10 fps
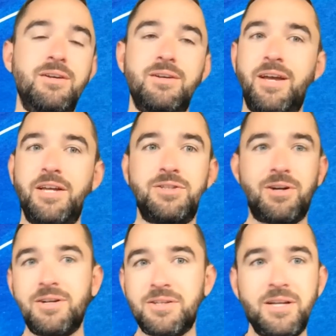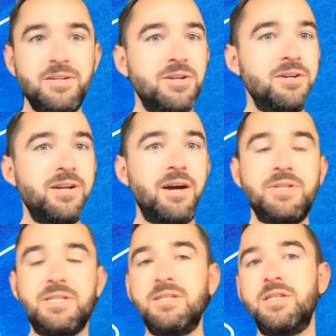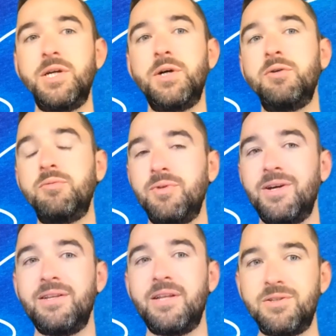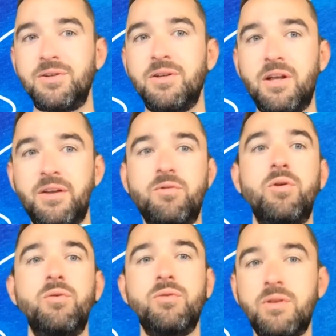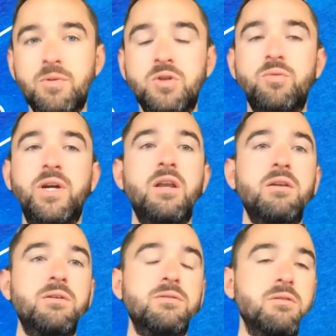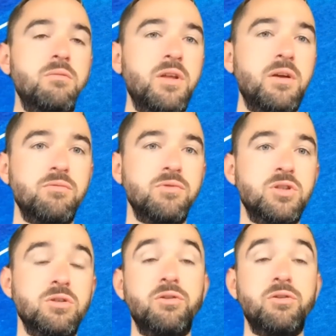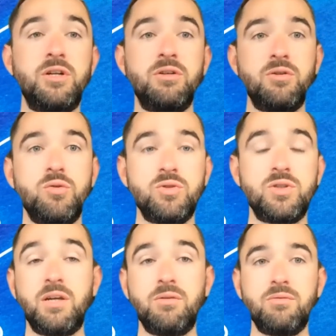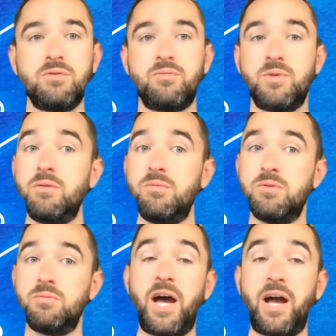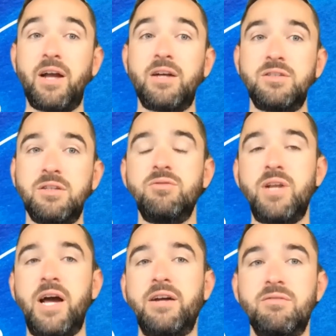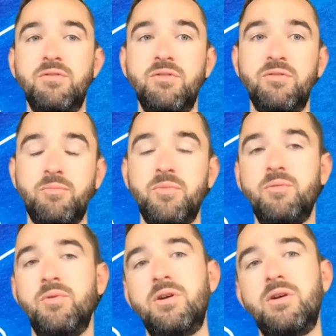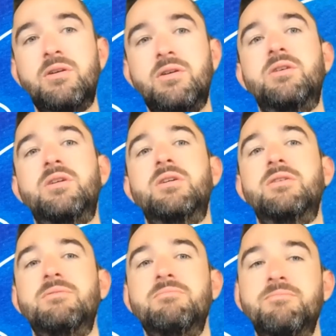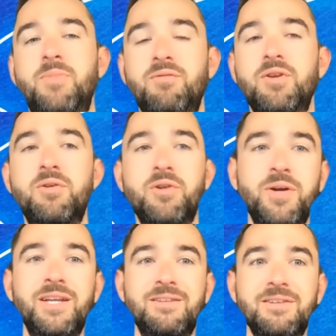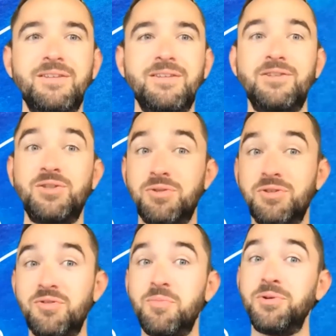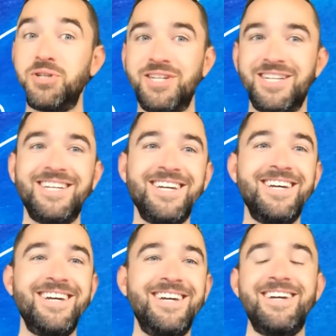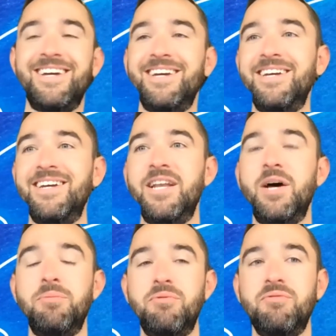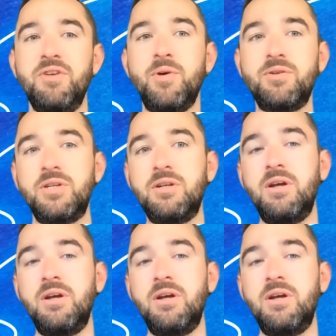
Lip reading: he started as an intern, now he's CTO, and that took a lot of growth in between. Some of that was just learning new skills when he was back actually doing active development work. If you don't know, he did like storage vMotion and helped with vMotion,